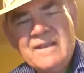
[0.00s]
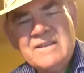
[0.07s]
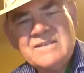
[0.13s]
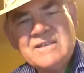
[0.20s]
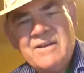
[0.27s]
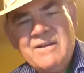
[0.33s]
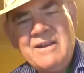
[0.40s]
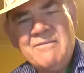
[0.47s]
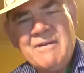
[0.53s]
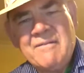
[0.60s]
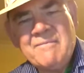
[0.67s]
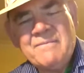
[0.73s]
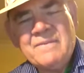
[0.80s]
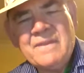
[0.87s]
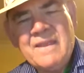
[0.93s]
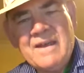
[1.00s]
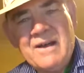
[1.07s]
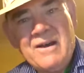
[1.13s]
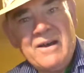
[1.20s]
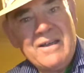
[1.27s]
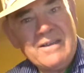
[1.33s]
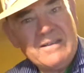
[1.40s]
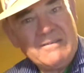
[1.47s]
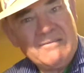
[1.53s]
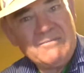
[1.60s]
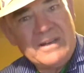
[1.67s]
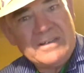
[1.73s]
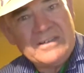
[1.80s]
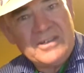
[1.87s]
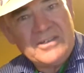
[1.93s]
So anyway, I
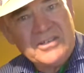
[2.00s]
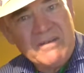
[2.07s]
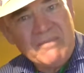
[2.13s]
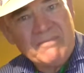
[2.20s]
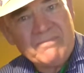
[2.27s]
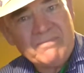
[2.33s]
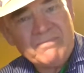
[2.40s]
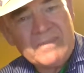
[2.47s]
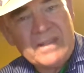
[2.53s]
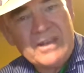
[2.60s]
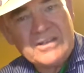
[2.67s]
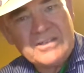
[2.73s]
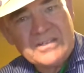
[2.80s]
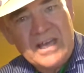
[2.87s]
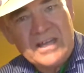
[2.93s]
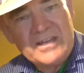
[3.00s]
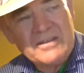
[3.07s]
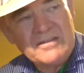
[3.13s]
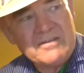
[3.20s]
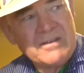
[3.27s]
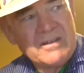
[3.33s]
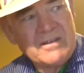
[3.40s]
went to the gym and I started